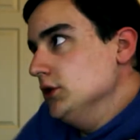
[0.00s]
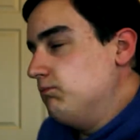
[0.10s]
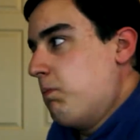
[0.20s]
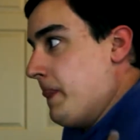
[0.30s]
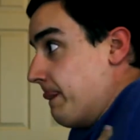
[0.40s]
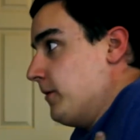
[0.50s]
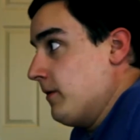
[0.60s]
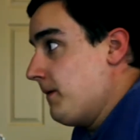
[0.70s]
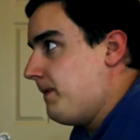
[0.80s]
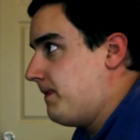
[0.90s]
Mm.
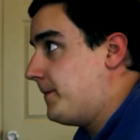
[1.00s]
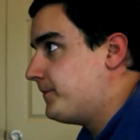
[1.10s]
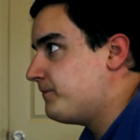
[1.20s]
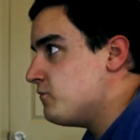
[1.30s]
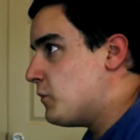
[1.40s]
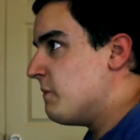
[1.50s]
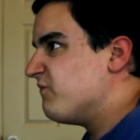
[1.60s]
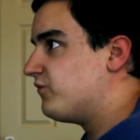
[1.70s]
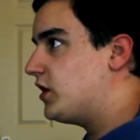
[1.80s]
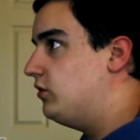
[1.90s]

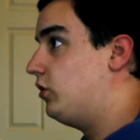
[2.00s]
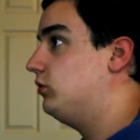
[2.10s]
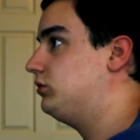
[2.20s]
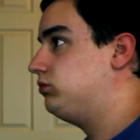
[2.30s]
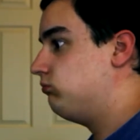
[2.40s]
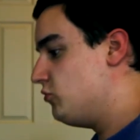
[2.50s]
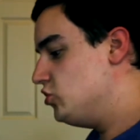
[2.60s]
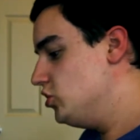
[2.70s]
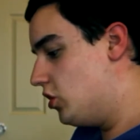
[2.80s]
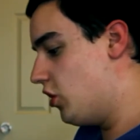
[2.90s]
Oh.
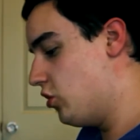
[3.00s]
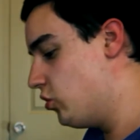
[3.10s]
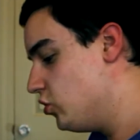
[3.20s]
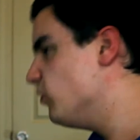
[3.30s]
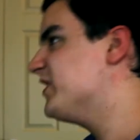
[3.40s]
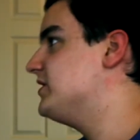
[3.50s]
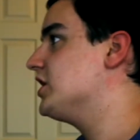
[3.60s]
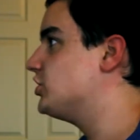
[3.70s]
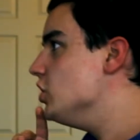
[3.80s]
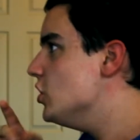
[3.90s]
What's
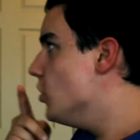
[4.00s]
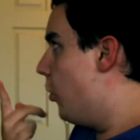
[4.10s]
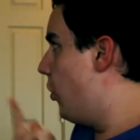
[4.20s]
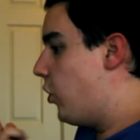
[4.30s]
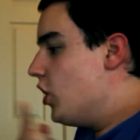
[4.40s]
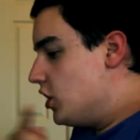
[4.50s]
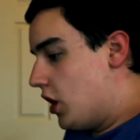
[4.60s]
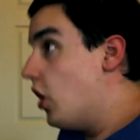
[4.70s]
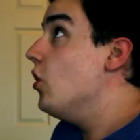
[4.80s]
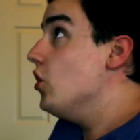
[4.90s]
next?
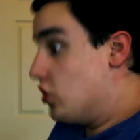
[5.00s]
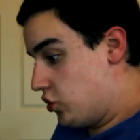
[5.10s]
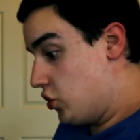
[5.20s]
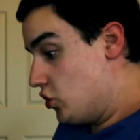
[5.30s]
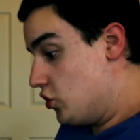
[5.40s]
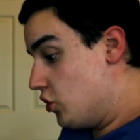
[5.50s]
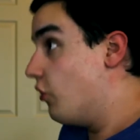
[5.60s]
Oh, I just